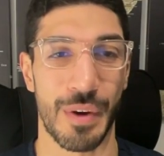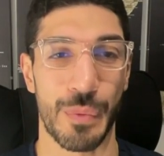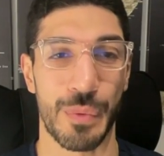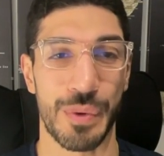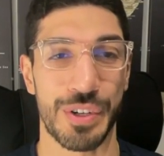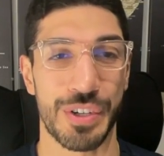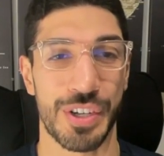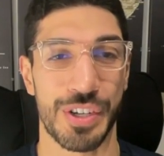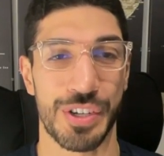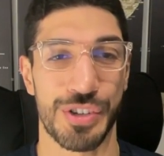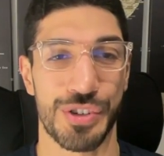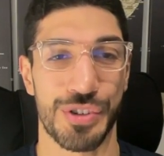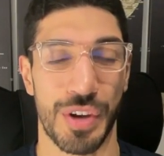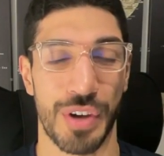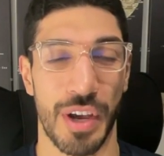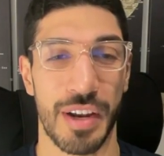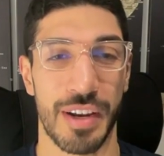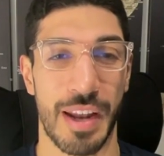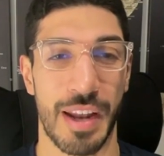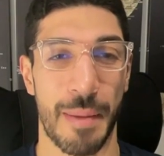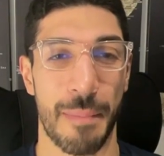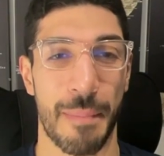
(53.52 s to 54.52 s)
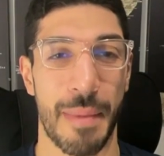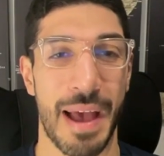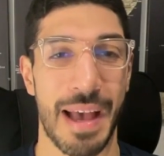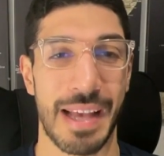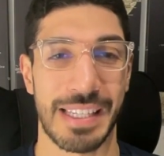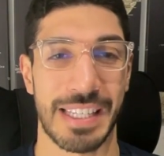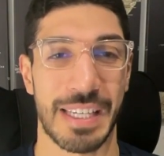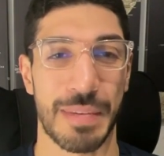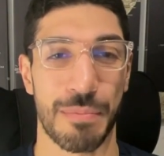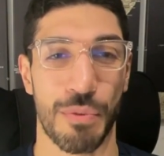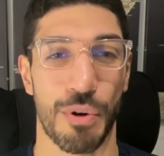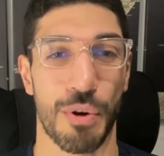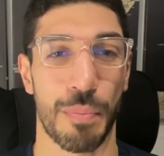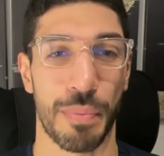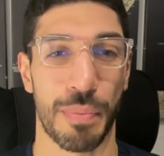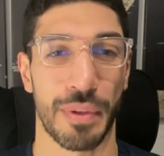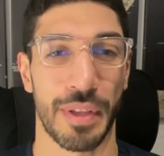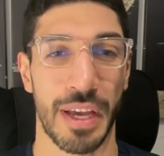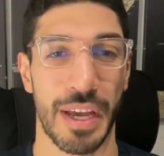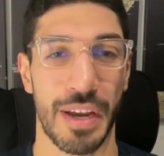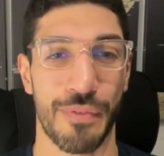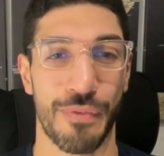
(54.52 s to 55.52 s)
we just traded a basketball
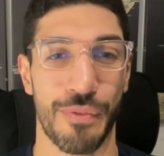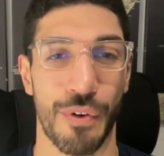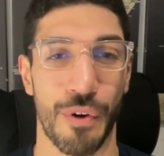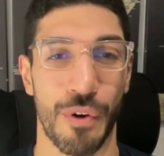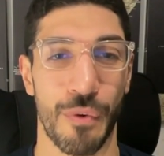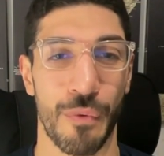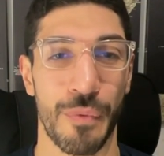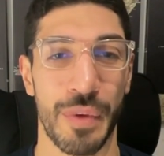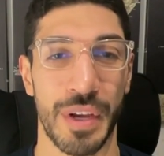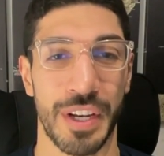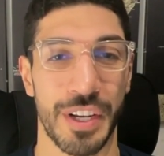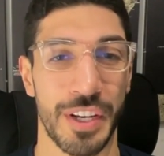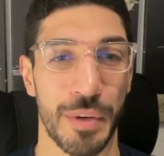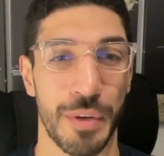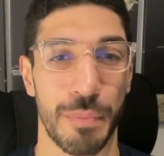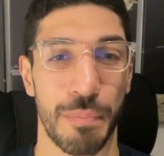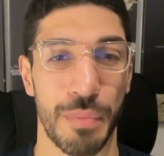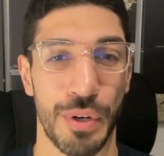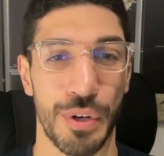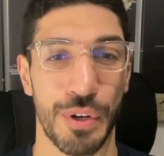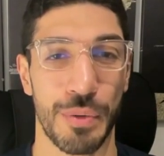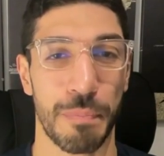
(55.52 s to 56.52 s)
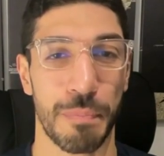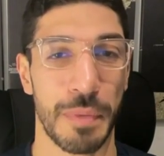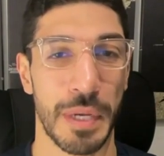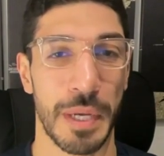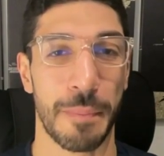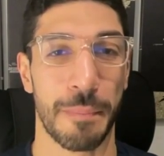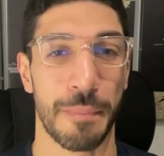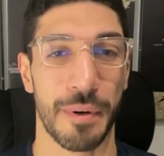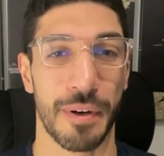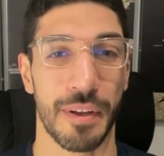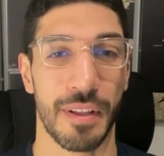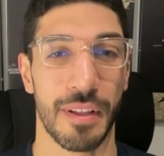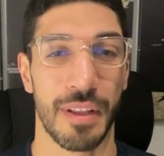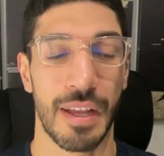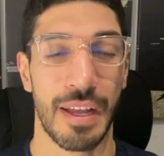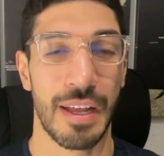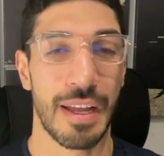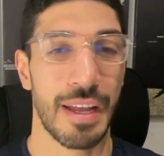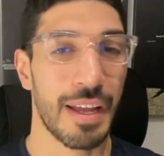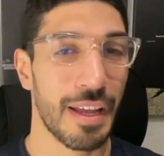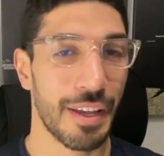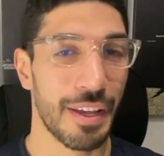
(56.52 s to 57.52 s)
player for Victor Boot,
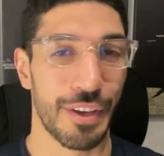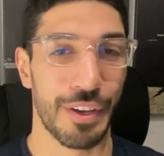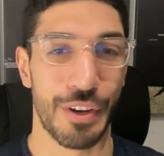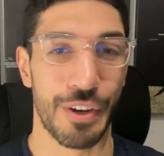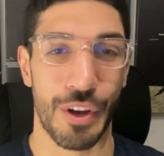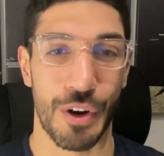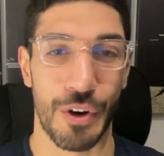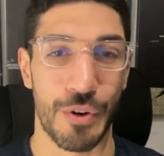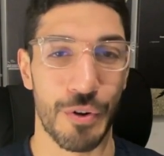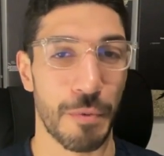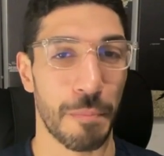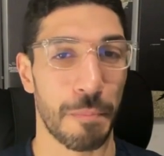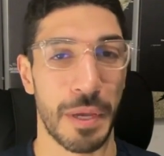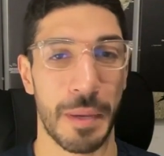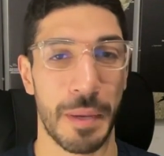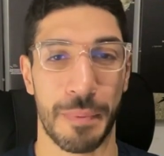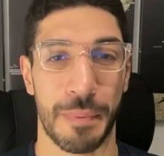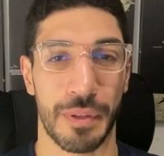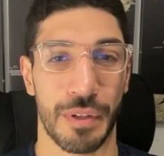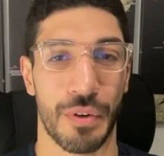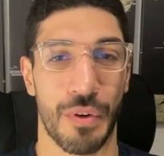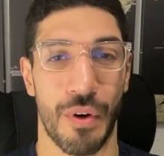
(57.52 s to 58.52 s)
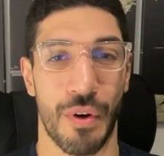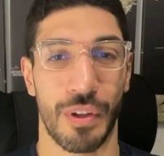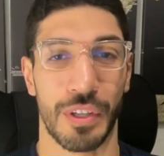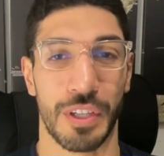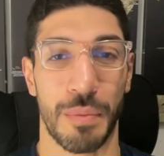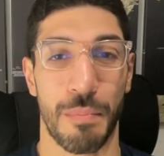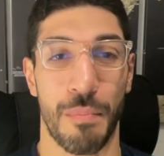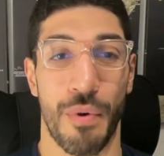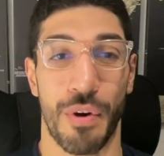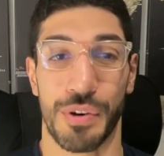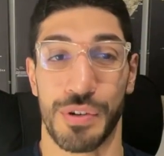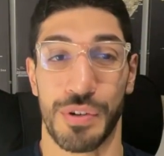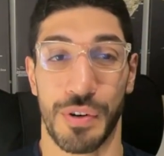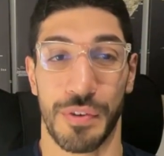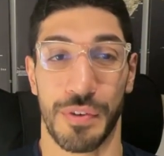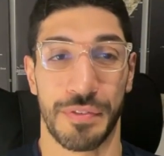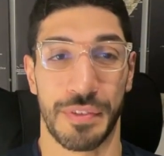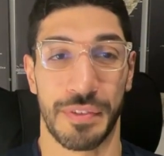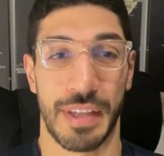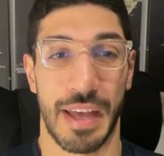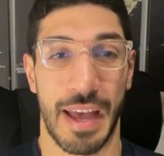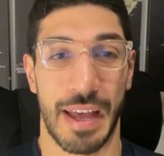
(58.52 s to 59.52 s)
who people call the Merchant
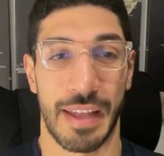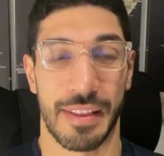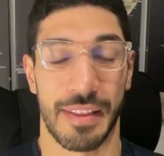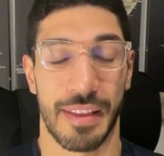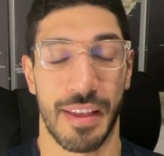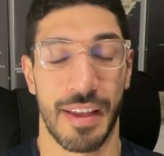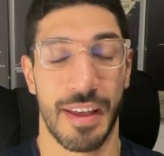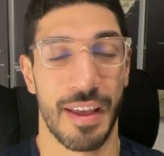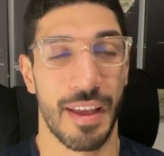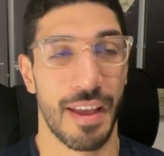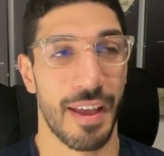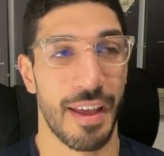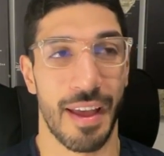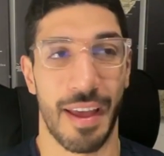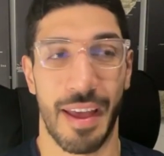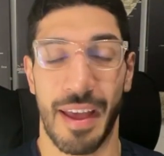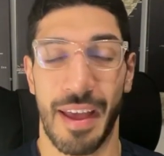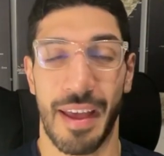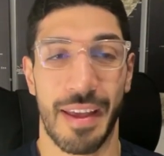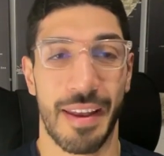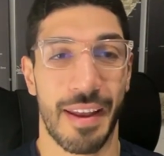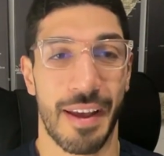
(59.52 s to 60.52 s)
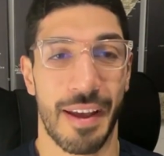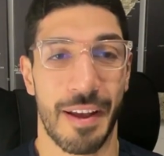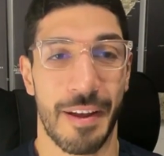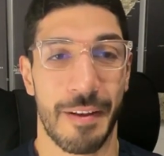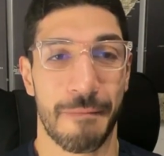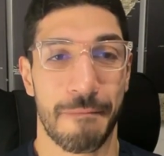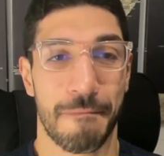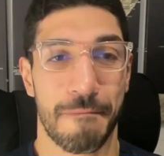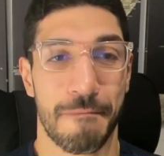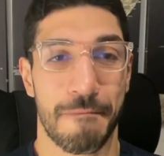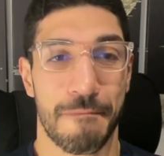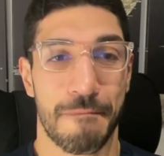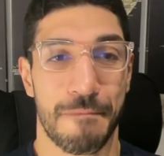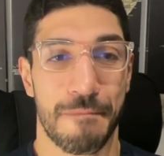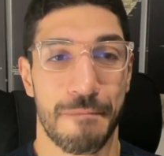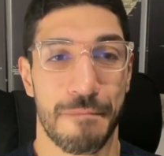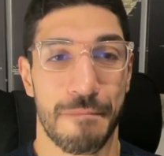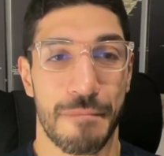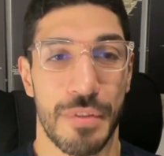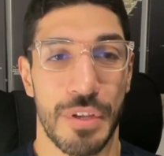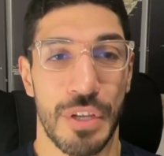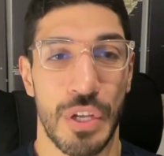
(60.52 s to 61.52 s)
of Death. And,
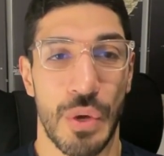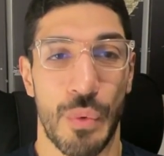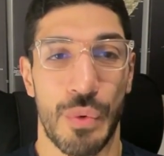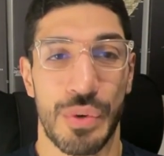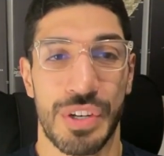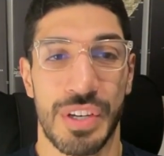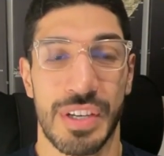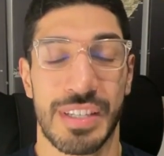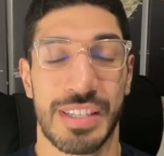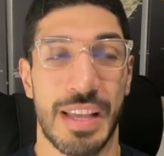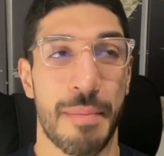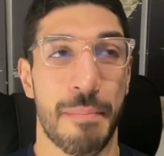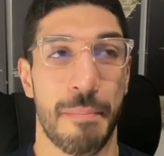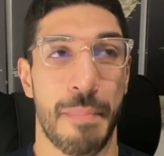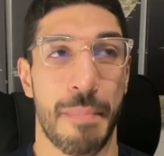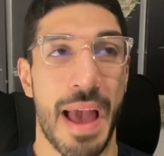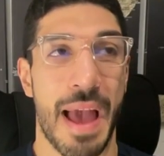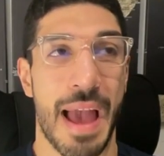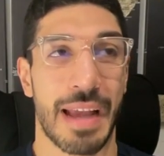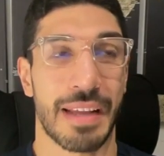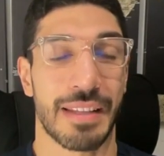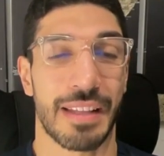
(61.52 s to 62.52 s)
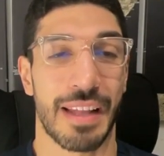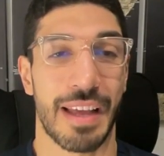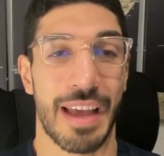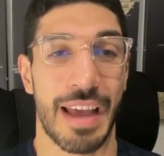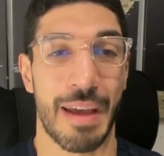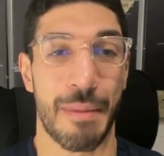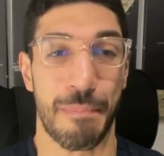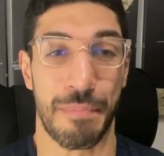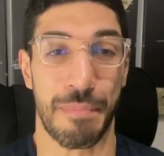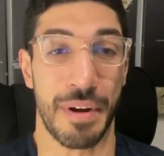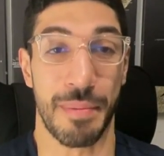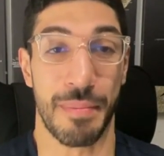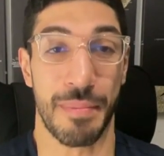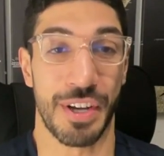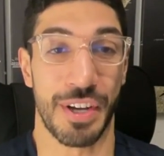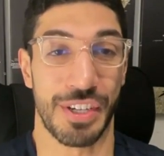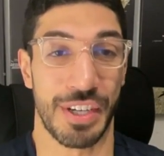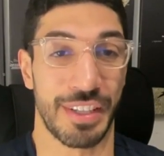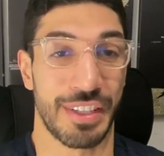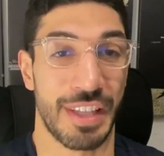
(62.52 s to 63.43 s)
we just sent back pretty much a